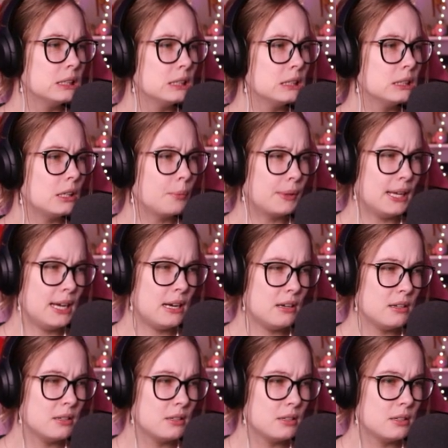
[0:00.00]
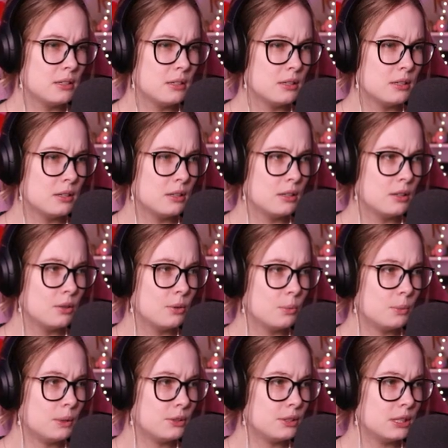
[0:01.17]
up there?
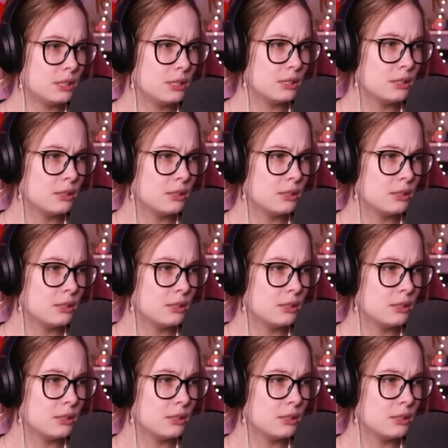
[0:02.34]
Where is this?